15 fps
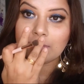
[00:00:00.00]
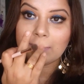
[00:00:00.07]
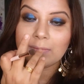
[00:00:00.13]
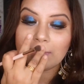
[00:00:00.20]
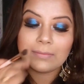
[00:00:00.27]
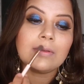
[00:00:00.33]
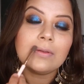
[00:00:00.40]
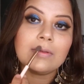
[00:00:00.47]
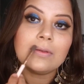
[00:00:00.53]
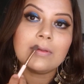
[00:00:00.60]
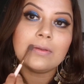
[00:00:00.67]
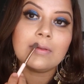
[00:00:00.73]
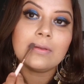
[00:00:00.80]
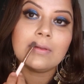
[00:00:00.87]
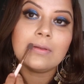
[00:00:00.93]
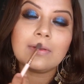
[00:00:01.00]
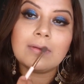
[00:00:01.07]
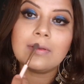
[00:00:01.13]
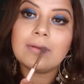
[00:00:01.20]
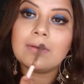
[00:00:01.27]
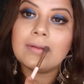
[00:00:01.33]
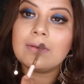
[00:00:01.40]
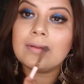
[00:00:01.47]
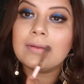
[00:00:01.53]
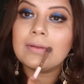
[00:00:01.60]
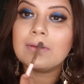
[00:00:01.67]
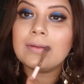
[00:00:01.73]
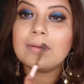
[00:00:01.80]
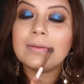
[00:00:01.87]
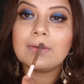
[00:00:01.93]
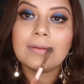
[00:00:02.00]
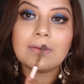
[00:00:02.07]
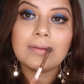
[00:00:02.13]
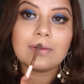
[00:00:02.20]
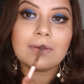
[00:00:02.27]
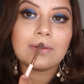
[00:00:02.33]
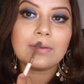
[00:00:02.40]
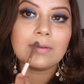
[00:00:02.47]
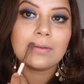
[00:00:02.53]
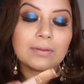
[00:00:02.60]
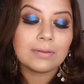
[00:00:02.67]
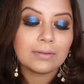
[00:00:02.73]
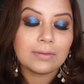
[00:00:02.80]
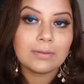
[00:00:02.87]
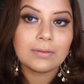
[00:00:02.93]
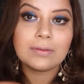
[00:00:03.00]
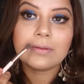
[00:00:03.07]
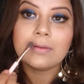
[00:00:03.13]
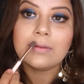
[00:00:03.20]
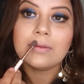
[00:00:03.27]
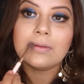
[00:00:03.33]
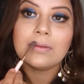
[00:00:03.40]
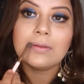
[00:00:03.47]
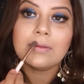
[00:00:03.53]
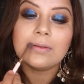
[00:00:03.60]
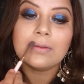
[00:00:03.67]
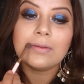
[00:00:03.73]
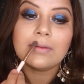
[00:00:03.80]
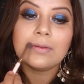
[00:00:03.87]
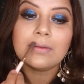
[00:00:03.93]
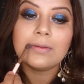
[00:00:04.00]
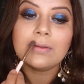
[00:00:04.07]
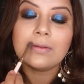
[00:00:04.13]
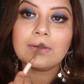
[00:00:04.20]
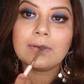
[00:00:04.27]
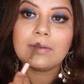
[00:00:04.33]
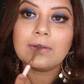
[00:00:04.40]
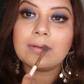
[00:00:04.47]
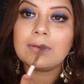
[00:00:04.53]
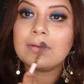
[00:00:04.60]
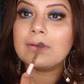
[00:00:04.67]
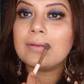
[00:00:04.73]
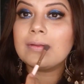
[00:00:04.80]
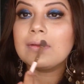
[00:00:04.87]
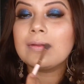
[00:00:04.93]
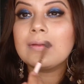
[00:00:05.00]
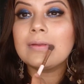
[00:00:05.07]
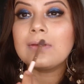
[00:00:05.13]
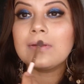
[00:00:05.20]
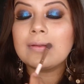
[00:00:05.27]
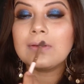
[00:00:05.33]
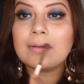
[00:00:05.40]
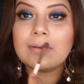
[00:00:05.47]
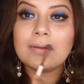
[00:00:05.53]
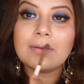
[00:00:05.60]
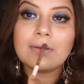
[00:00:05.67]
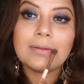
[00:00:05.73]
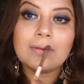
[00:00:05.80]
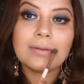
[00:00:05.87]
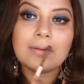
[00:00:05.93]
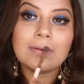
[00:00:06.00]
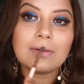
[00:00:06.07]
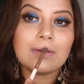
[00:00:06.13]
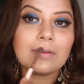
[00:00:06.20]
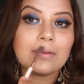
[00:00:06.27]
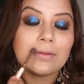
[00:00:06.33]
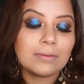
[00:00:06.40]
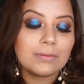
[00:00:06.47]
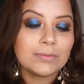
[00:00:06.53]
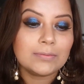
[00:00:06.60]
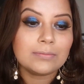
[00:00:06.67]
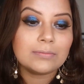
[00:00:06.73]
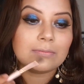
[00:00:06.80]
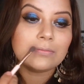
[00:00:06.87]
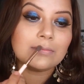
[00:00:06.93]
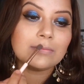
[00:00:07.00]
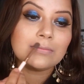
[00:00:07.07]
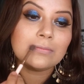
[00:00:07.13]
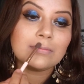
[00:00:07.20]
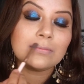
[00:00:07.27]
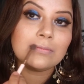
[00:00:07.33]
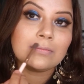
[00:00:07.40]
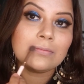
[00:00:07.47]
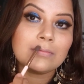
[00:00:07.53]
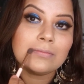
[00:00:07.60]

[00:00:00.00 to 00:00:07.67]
(no one is talking)